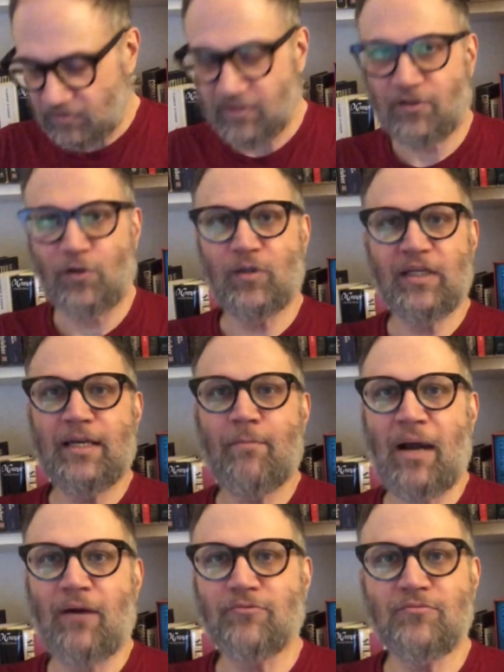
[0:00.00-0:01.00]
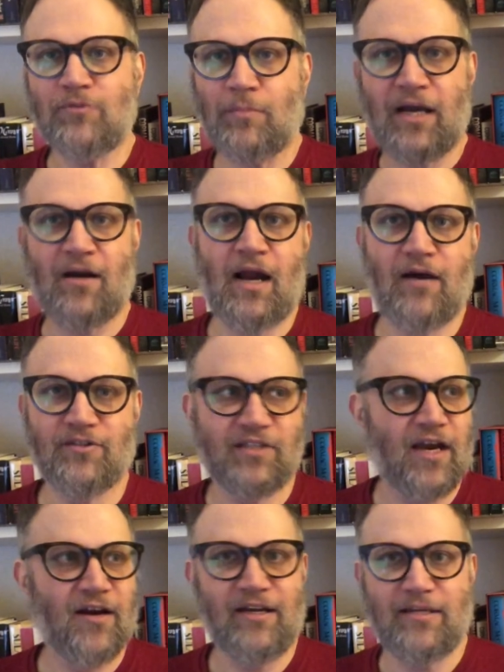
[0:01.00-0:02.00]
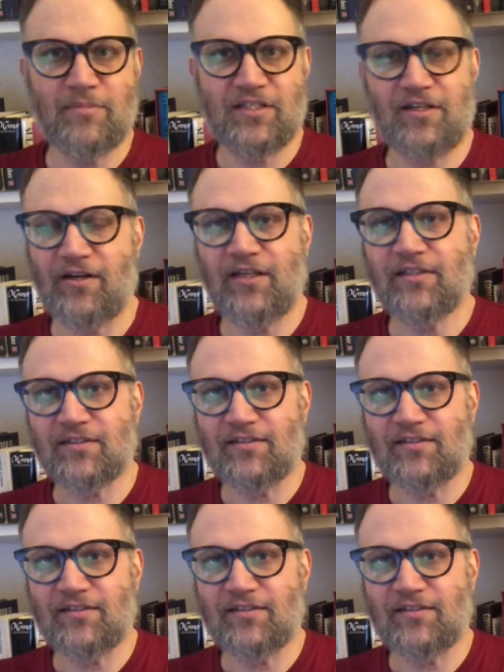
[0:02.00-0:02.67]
Certainly a mountain, no matter how scary and mysterious,